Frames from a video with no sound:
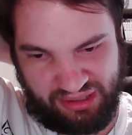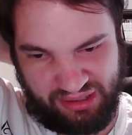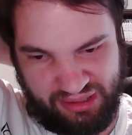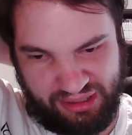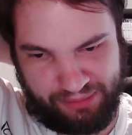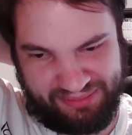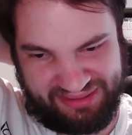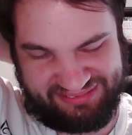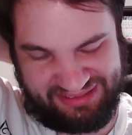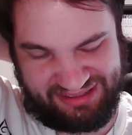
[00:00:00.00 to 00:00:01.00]
Uh,
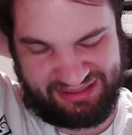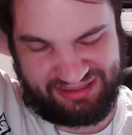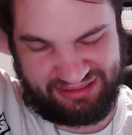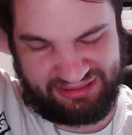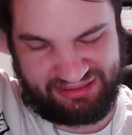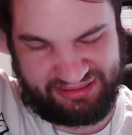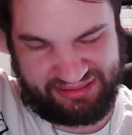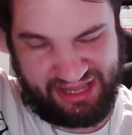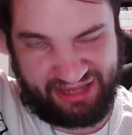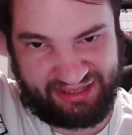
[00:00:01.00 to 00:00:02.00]
but, uh,
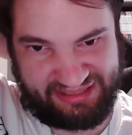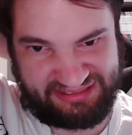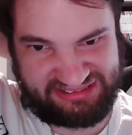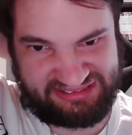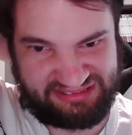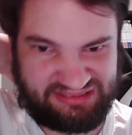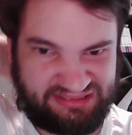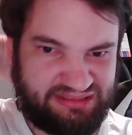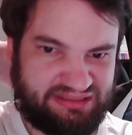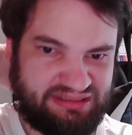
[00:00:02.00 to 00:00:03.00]
yeah, guys.
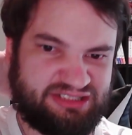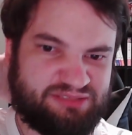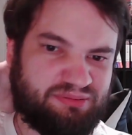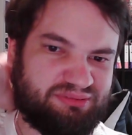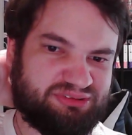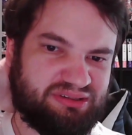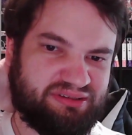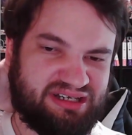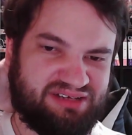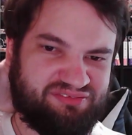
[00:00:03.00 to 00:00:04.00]
That's pretty much all I
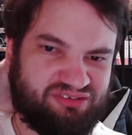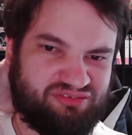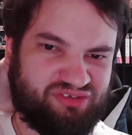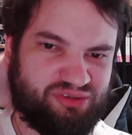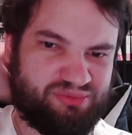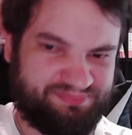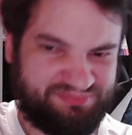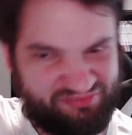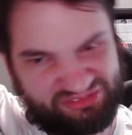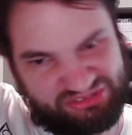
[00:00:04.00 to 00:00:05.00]
got for this review.
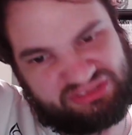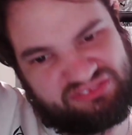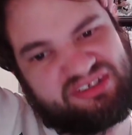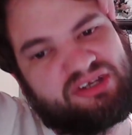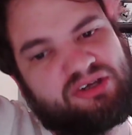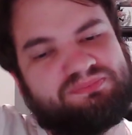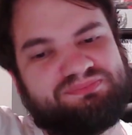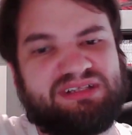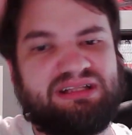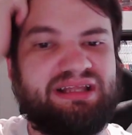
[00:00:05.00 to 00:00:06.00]
If you enjoyed the video,
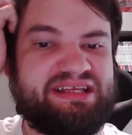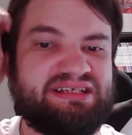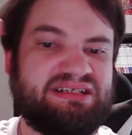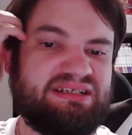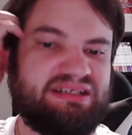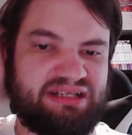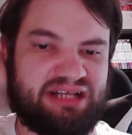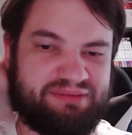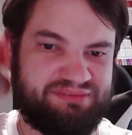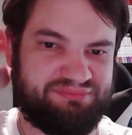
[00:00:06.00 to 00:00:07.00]
like,
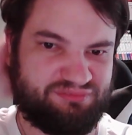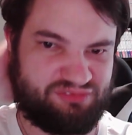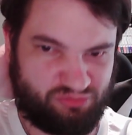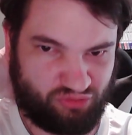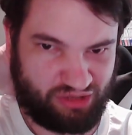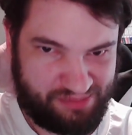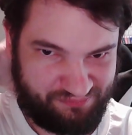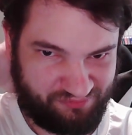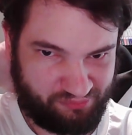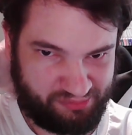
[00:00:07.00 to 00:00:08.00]
comment, subscribe.
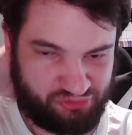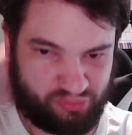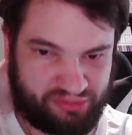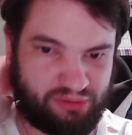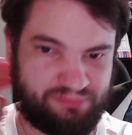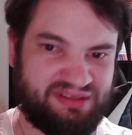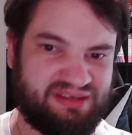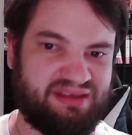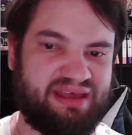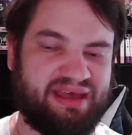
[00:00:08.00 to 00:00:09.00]
Follow me on Twitter,
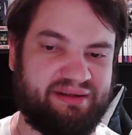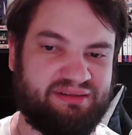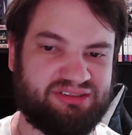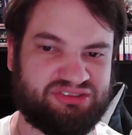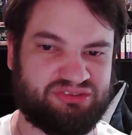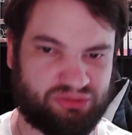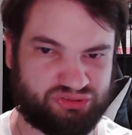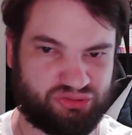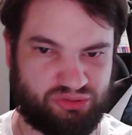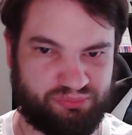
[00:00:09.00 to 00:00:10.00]
Analyst
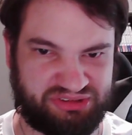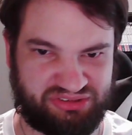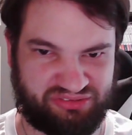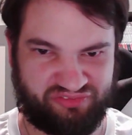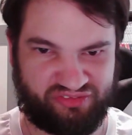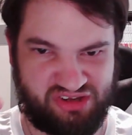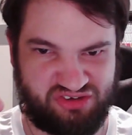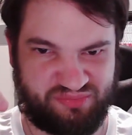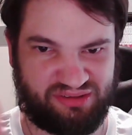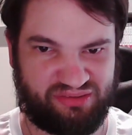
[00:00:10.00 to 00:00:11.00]
Control. Be sure to
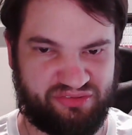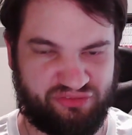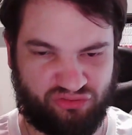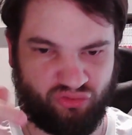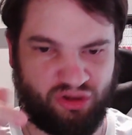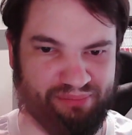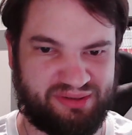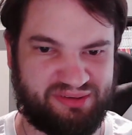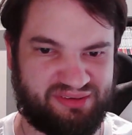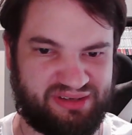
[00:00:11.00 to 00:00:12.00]
notification bell, hit the subscribe
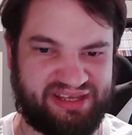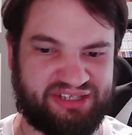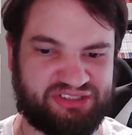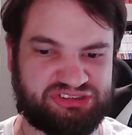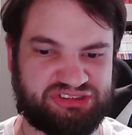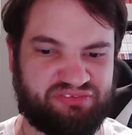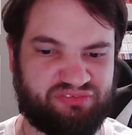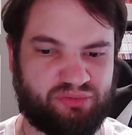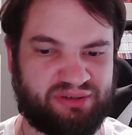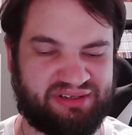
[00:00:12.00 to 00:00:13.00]
button, and just share the
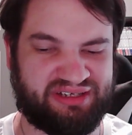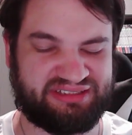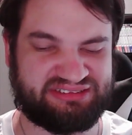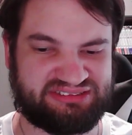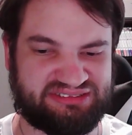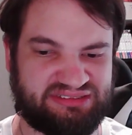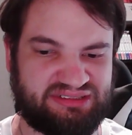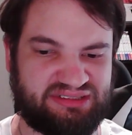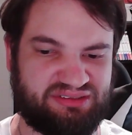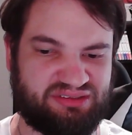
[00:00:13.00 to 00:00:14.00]
video around, guys.
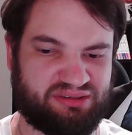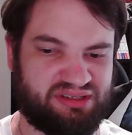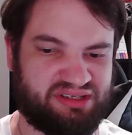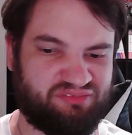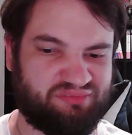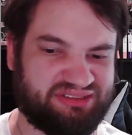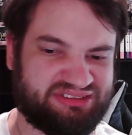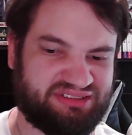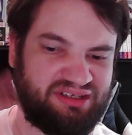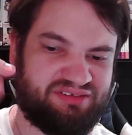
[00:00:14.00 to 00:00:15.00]
Dark Knight of Anime
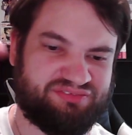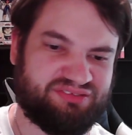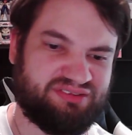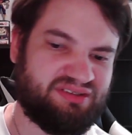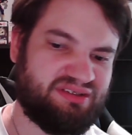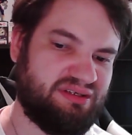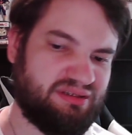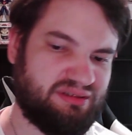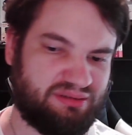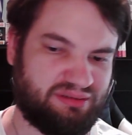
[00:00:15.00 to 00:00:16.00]
signing off.
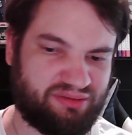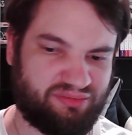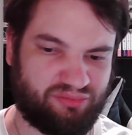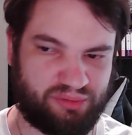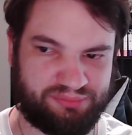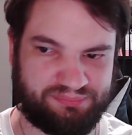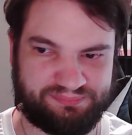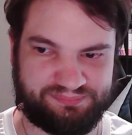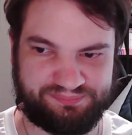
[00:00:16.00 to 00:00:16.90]
Later, everyone.